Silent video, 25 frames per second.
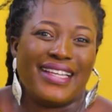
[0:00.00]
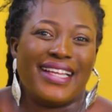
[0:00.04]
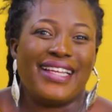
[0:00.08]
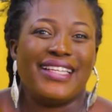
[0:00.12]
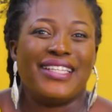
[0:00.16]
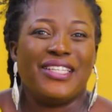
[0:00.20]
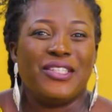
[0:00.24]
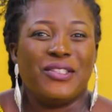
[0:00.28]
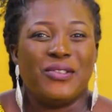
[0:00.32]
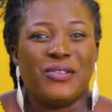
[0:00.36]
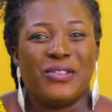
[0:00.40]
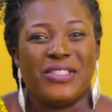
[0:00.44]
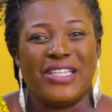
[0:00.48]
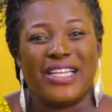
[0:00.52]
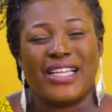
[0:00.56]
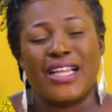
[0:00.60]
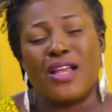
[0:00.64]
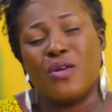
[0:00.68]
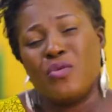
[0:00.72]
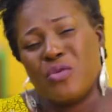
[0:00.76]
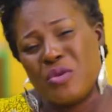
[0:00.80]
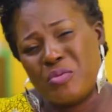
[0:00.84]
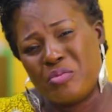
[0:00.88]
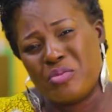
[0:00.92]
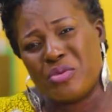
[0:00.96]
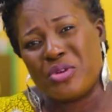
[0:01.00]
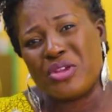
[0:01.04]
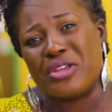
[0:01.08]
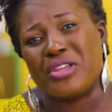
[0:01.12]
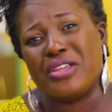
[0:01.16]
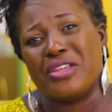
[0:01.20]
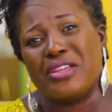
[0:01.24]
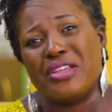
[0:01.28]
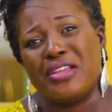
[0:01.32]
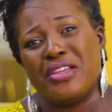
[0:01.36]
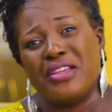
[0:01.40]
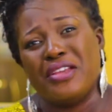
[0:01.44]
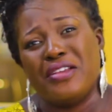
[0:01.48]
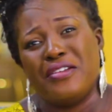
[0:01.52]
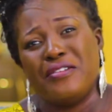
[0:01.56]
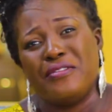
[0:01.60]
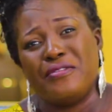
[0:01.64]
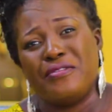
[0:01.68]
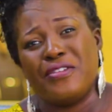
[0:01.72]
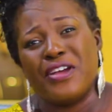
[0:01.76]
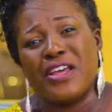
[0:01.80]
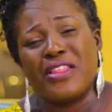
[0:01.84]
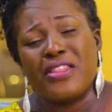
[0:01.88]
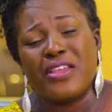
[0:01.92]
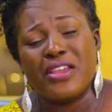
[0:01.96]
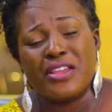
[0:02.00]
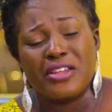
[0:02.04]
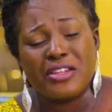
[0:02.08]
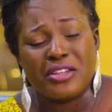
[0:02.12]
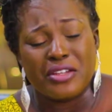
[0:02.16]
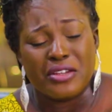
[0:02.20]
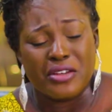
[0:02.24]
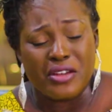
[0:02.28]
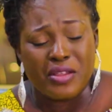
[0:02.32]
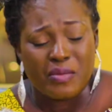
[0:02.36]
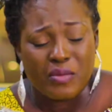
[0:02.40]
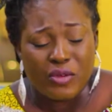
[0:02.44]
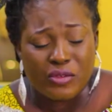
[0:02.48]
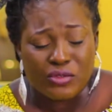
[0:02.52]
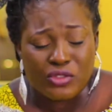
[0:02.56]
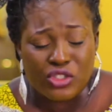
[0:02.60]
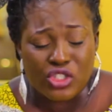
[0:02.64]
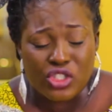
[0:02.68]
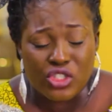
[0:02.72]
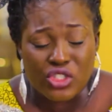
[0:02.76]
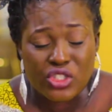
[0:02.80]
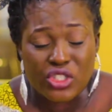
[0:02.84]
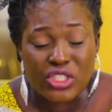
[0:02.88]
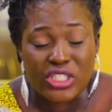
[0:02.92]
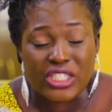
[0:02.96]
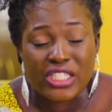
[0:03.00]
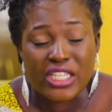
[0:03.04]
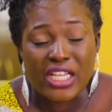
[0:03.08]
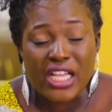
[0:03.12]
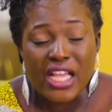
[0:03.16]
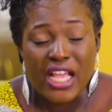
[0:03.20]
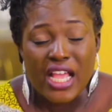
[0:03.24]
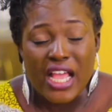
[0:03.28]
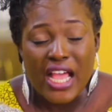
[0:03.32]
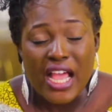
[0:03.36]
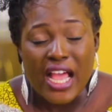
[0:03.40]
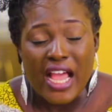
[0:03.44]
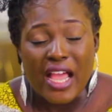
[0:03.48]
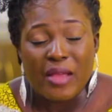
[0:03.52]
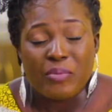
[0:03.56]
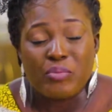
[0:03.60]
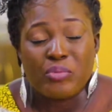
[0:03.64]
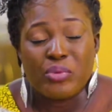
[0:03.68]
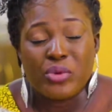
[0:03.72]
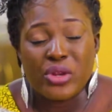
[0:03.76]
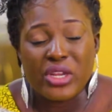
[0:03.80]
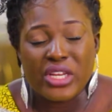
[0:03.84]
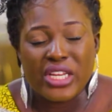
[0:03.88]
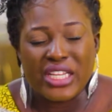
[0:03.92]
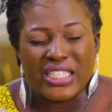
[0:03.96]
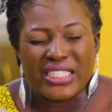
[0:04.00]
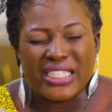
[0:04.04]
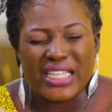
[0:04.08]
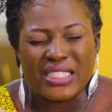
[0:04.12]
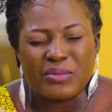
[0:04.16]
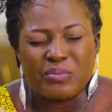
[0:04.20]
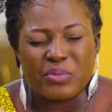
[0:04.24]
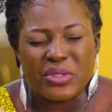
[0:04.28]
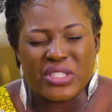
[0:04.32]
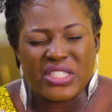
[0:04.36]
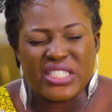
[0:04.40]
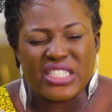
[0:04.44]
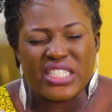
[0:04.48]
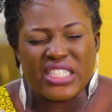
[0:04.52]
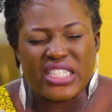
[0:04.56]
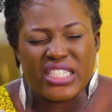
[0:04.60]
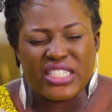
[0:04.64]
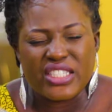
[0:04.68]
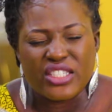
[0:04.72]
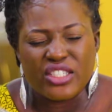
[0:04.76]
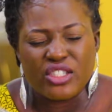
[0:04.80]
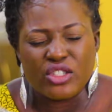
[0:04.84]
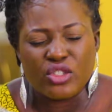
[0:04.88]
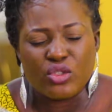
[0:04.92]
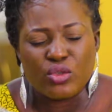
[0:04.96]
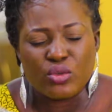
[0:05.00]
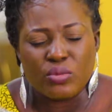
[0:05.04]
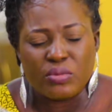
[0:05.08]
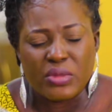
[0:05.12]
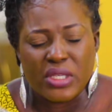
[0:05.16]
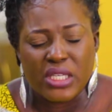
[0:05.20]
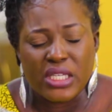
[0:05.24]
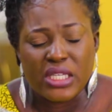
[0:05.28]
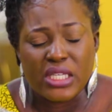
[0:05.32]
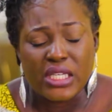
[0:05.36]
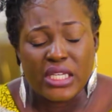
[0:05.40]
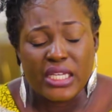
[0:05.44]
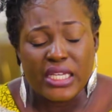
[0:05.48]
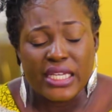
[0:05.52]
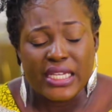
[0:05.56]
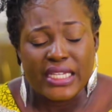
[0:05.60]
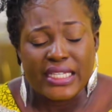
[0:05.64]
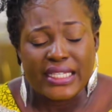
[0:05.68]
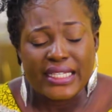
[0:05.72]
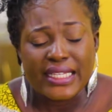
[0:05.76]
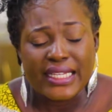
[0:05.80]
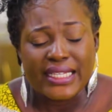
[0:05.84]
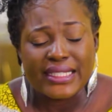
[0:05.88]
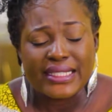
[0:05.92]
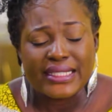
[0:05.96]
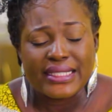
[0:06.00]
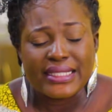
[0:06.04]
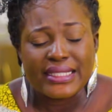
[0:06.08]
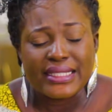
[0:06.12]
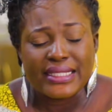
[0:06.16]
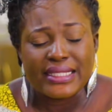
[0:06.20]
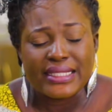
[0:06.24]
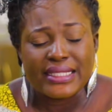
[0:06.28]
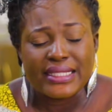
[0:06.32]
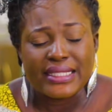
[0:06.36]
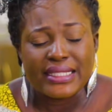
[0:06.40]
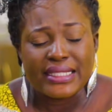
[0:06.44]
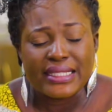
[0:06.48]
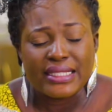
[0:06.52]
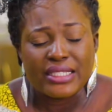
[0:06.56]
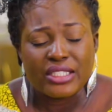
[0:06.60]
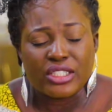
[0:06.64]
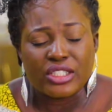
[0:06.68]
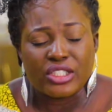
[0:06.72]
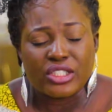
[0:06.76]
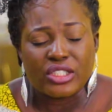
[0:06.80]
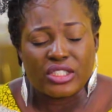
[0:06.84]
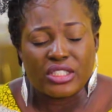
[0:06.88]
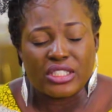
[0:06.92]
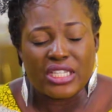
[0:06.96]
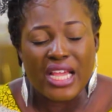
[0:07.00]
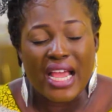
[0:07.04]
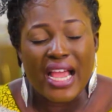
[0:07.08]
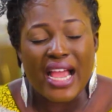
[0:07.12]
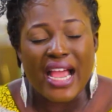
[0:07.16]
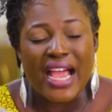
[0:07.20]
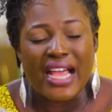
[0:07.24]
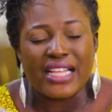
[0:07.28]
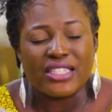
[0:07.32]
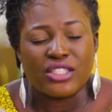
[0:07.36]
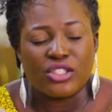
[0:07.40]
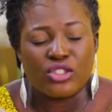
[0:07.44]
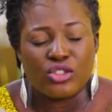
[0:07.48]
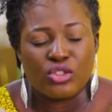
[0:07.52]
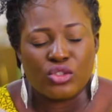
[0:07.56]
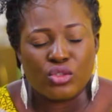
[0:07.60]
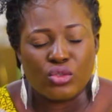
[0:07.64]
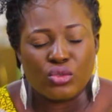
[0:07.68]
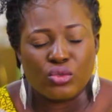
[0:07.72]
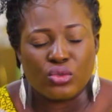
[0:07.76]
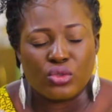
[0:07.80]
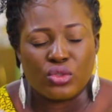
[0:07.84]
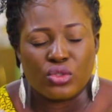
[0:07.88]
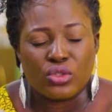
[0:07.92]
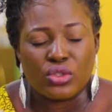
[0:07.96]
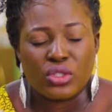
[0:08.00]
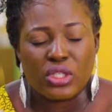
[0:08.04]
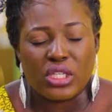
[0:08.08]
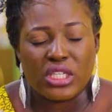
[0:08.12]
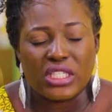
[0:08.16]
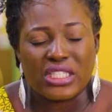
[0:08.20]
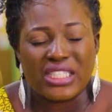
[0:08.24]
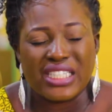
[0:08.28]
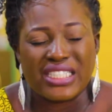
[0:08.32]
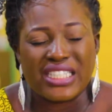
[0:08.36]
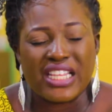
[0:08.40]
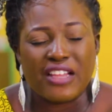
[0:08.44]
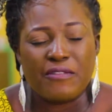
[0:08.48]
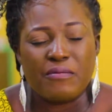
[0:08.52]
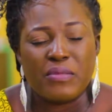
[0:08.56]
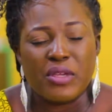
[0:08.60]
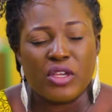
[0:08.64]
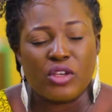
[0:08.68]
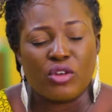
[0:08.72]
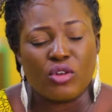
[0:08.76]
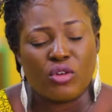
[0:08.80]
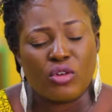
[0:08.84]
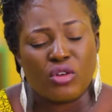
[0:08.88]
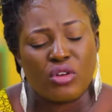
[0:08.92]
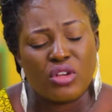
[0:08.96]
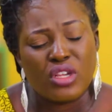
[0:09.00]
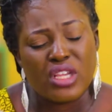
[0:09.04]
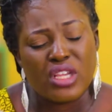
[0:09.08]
Hallelujah. Can we pray? Father, in the name of Jesus, I pray that that person listening to me, that her attitudes that have been